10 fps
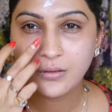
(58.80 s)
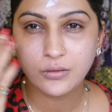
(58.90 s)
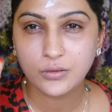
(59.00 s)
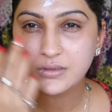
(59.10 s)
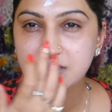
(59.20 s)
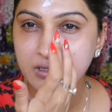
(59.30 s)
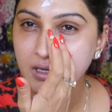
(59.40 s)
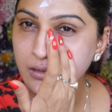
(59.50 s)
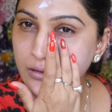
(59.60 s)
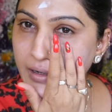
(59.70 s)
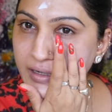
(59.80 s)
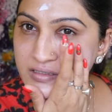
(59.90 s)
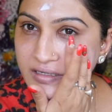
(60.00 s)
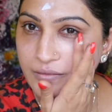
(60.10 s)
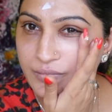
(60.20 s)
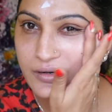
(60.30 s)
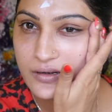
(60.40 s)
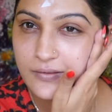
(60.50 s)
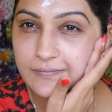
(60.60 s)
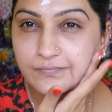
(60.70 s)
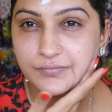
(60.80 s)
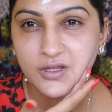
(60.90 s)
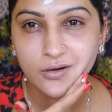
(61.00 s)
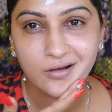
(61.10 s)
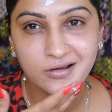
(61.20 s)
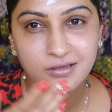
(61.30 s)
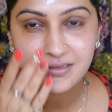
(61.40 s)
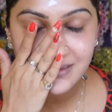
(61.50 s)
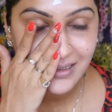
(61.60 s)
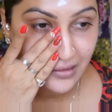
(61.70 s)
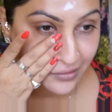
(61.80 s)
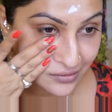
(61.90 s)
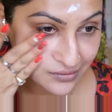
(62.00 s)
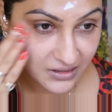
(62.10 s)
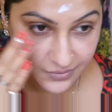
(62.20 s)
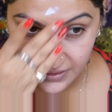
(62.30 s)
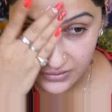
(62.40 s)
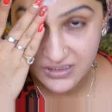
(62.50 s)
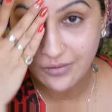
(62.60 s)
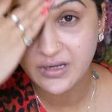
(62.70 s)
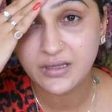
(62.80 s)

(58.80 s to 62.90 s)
You can see the under eye is getting better, the darkness. That's because I've been